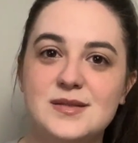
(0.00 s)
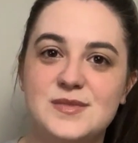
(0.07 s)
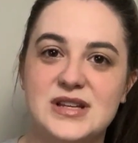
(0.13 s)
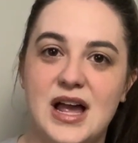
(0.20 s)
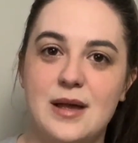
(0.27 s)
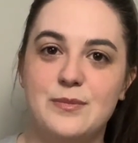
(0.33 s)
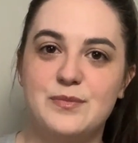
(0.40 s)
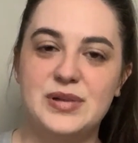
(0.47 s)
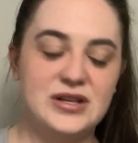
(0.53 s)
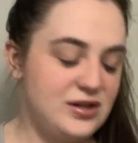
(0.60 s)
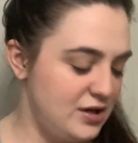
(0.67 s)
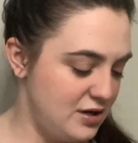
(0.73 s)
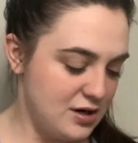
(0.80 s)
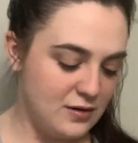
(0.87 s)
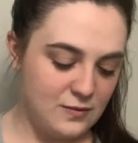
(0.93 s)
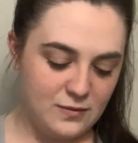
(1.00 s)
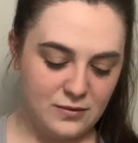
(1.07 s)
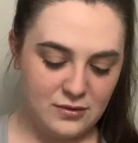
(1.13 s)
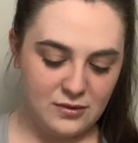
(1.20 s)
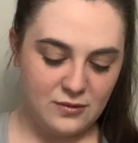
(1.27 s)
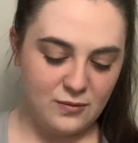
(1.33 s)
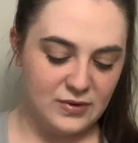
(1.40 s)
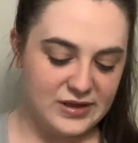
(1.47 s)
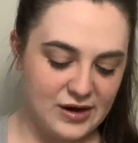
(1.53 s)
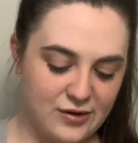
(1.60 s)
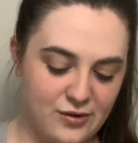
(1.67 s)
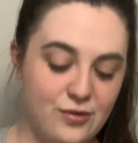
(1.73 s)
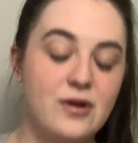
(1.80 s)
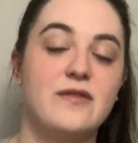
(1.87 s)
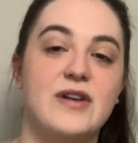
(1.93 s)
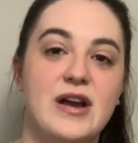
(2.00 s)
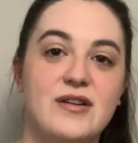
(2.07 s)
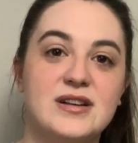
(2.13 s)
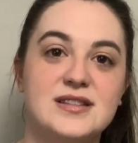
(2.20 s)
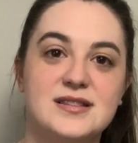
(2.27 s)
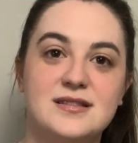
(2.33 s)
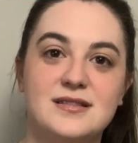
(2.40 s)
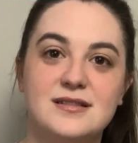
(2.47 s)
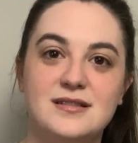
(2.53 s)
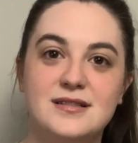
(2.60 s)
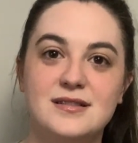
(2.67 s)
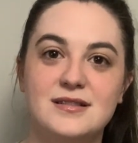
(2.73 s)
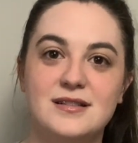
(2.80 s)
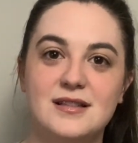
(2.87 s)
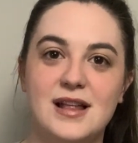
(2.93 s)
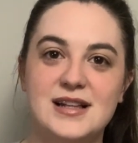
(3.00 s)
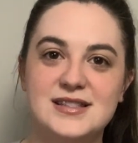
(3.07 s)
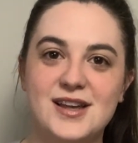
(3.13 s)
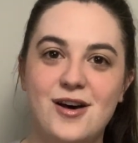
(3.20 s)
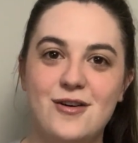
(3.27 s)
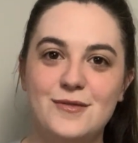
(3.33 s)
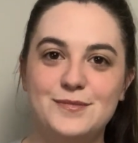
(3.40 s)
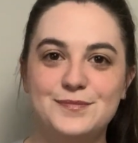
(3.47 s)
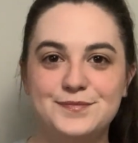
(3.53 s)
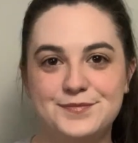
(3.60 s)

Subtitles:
sometime, but, you know, without coronavirus. That's all.